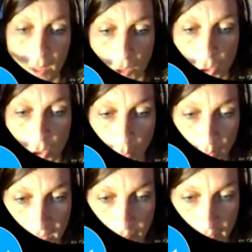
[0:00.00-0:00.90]

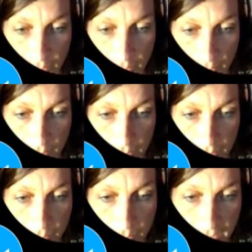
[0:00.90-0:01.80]
notice when you're
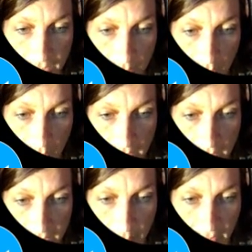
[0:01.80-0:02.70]
using
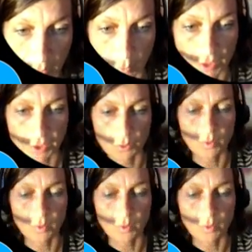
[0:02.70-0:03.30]
inequalities, and you may wonder,